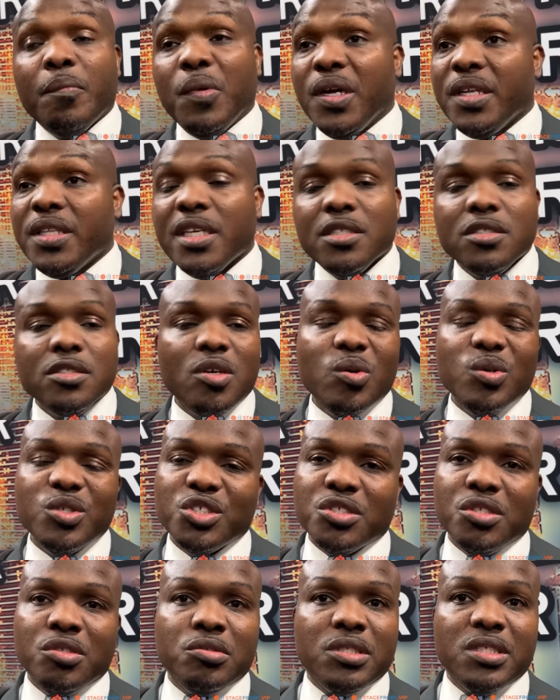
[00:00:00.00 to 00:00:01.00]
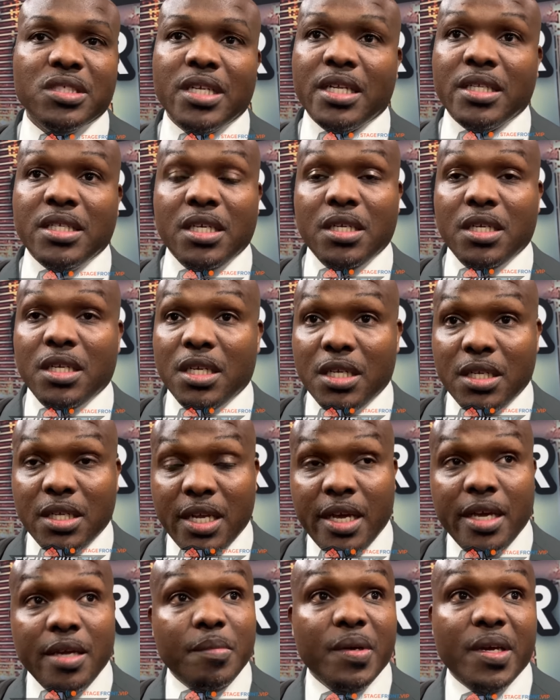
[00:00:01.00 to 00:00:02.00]
But there's no excuses at the end of the
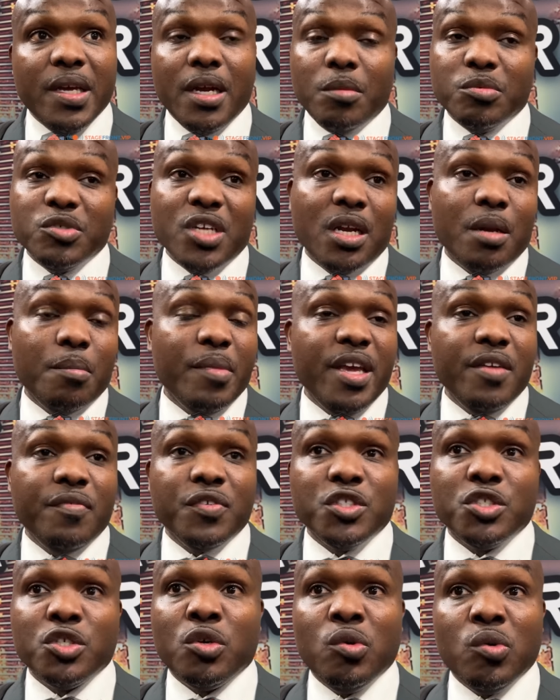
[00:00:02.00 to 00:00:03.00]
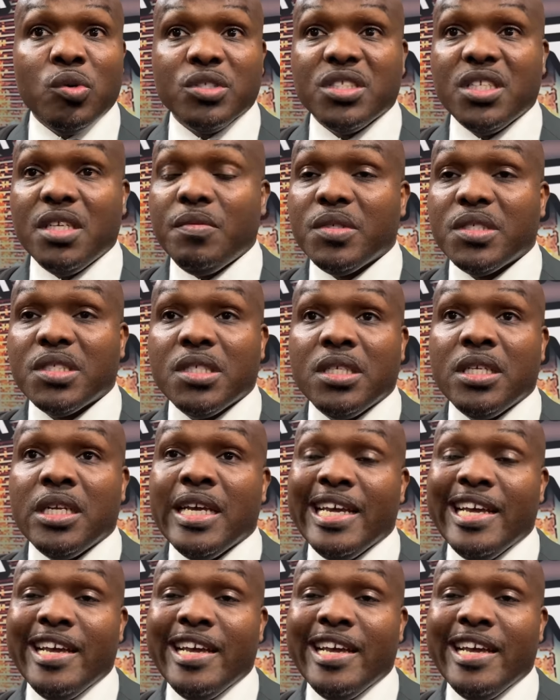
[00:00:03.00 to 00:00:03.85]
day, man. I'm trying to make for Shakur Stevenson.